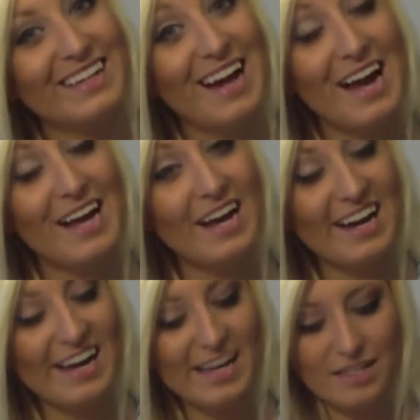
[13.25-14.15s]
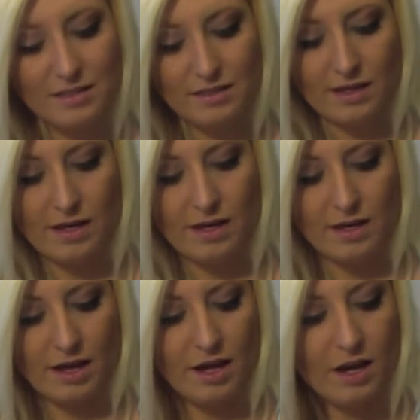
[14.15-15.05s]
Hi guys,
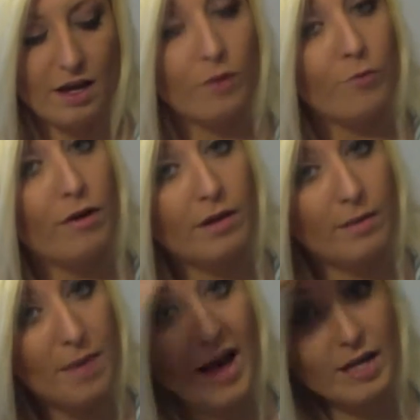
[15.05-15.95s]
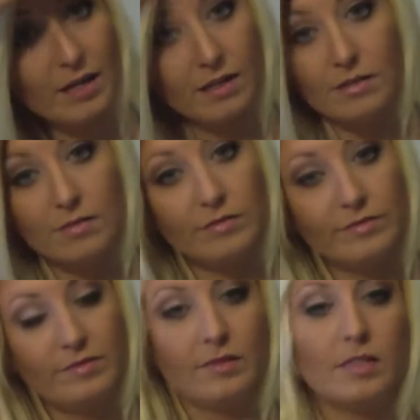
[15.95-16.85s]
and welcome back.
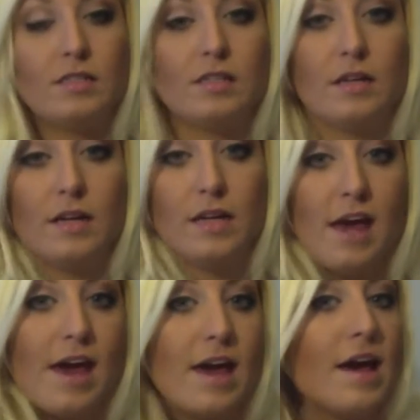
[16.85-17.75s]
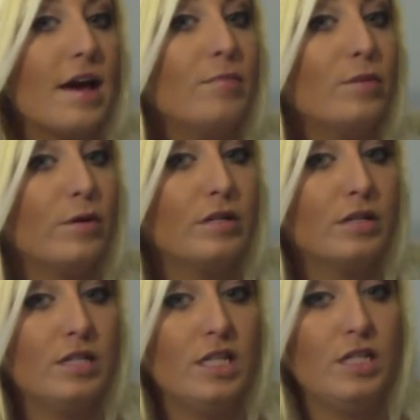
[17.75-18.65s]
Today I'm going to
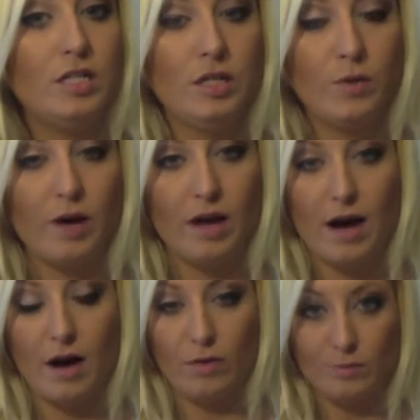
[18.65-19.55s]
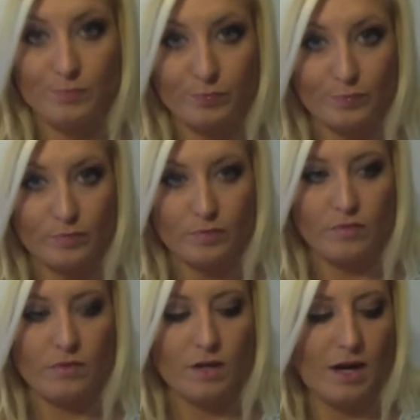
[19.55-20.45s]
teach you how
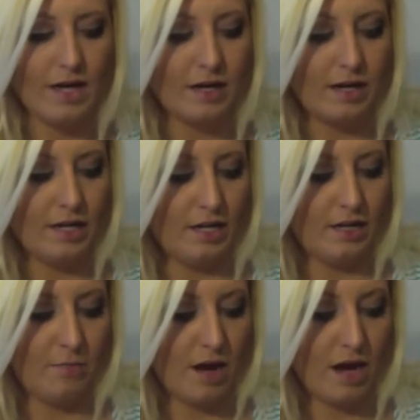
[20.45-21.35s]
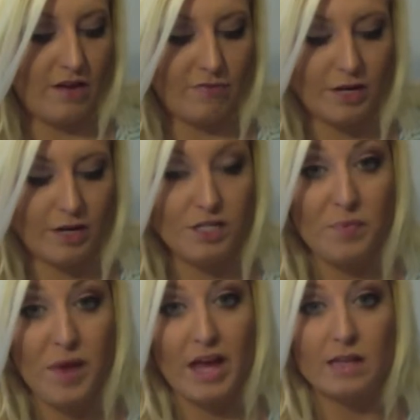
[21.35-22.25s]
I cut in my fringe
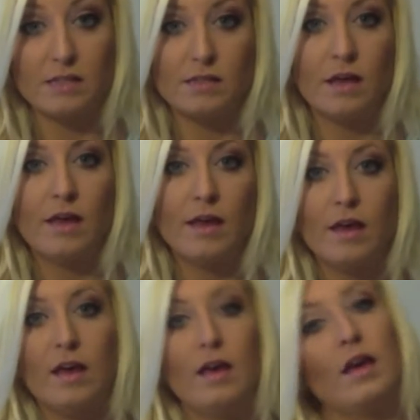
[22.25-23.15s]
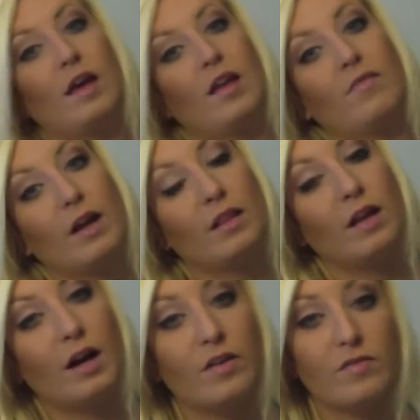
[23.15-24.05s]
bangs. And I've got a
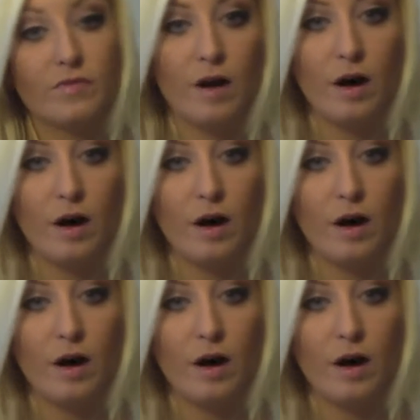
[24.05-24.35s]
lot of